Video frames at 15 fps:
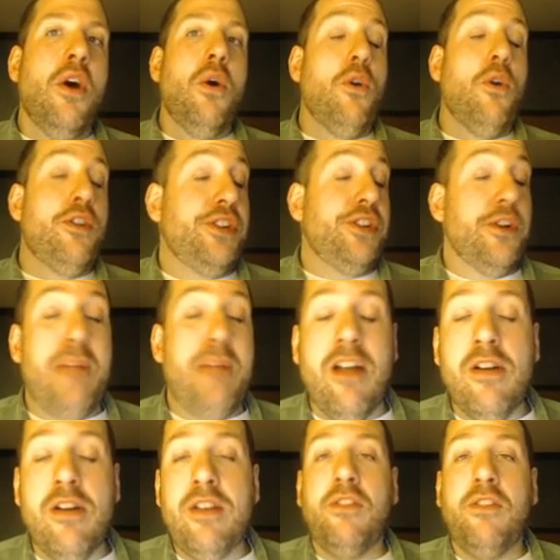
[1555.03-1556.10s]
or to your
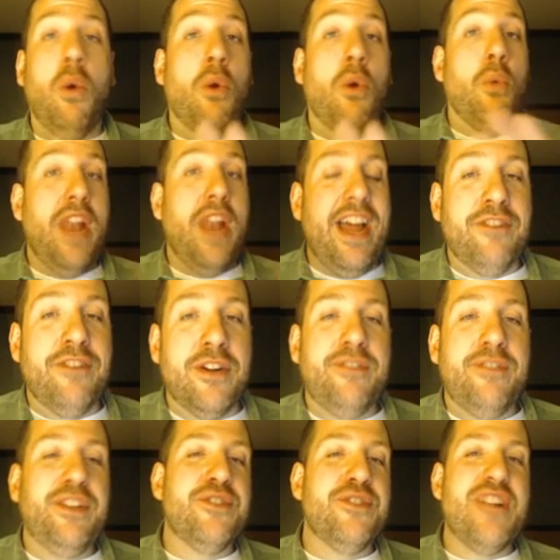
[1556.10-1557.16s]
parents or whatever,
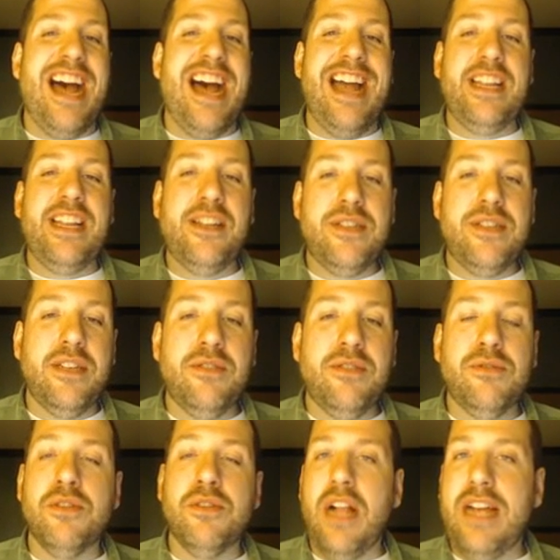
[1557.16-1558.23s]
if you're not using
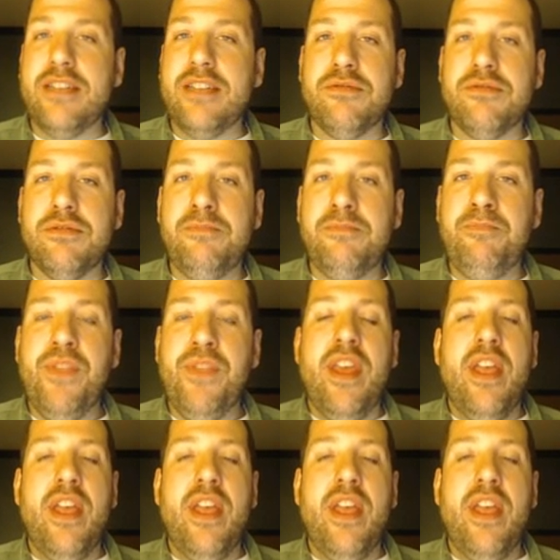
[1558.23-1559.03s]
Google Classroom,